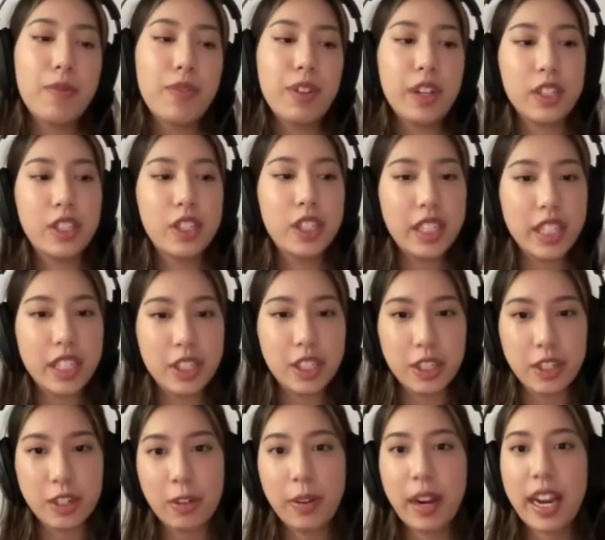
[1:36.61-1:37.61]
very
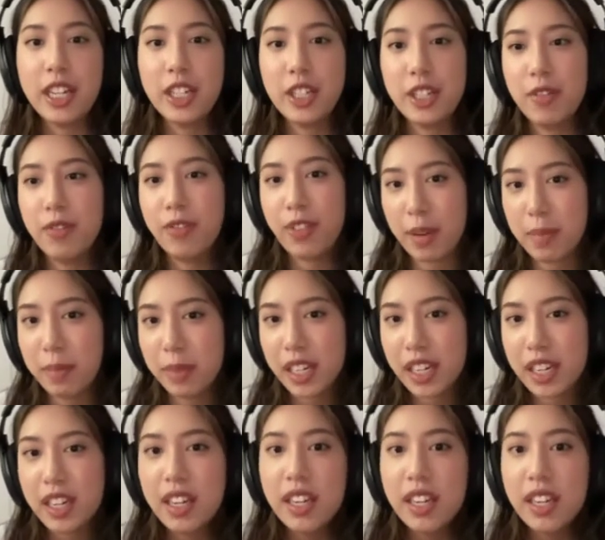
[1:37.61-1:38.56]
traditional Asian family,